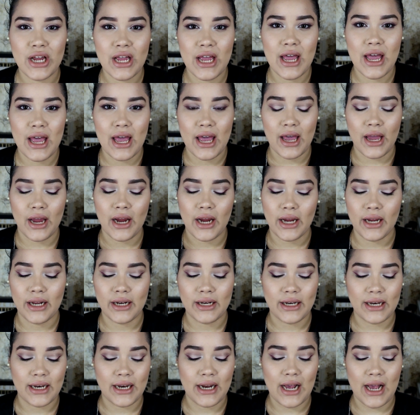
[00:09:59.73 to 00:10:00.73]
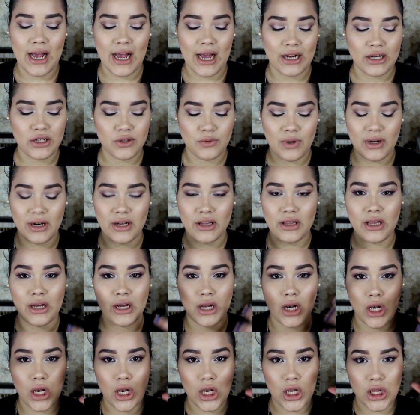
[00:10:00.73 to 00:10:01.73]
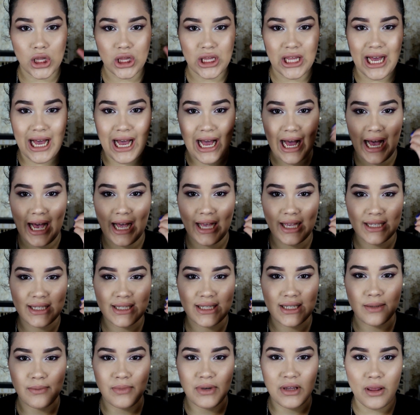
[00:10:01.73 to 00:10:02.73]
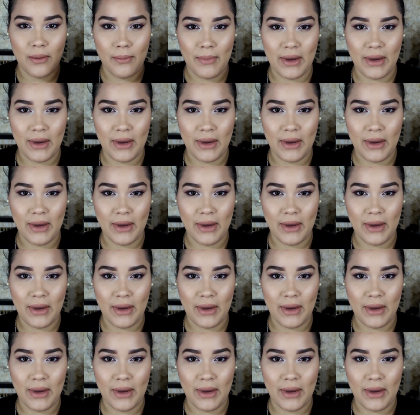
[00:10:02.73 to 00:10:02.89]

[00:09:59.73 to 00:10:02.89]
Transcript: And I just wanted the eyes to be the main